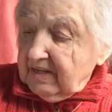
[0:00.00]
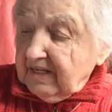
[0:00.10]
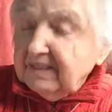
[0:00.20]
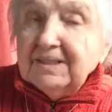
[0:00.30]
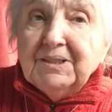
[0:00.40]

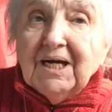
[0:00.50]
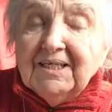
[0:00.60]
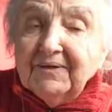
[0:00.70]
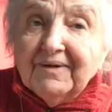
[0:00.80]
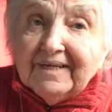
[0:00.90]
This is
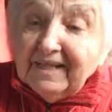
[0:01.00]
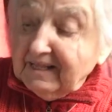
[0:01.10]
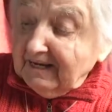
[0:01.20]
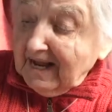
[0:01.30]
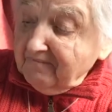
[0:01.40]
January the
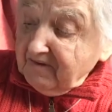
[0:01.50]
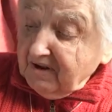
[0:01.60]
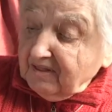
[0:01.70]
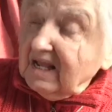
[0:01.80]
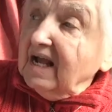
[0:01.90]

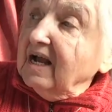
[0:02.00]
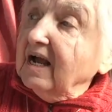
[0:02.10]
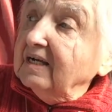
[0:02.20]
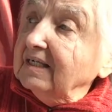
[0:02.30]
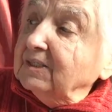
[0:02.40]
11th,
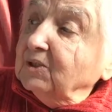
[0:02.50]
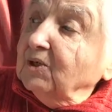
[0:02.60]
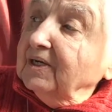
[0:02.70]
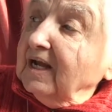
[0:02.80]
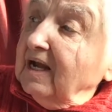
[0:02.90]
and it's
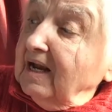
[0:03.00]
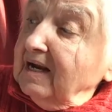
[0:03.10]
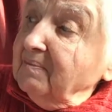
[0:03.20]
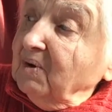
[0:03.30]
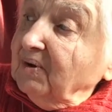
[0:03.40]
called
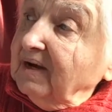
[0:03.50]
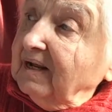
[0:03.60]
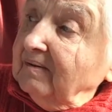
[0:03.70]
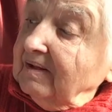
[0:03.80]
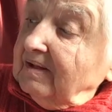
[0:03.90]
Early
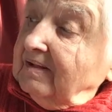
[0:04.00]
Morning.